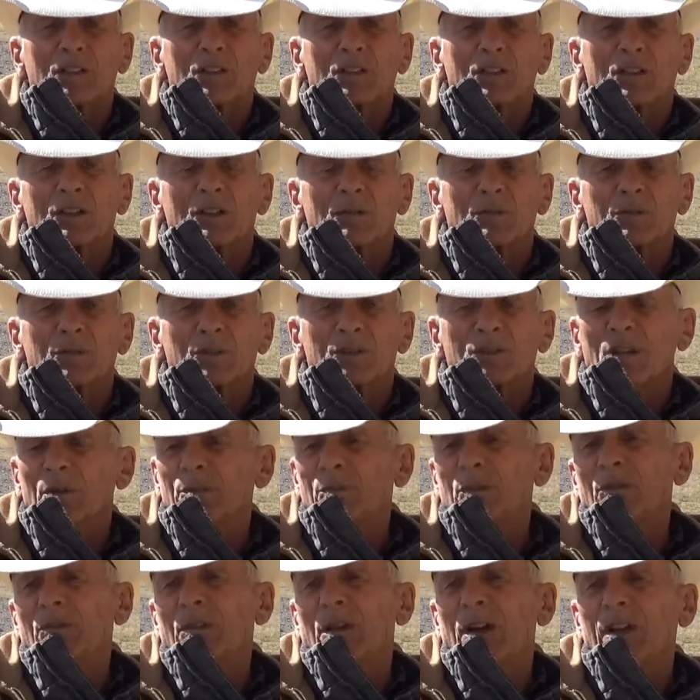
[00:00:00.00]
They're going to
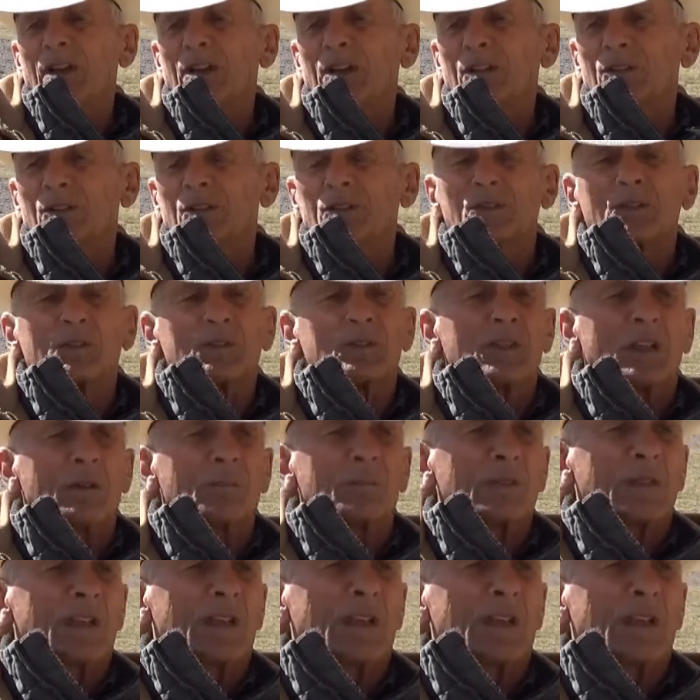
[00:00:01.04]
subdivide it or do something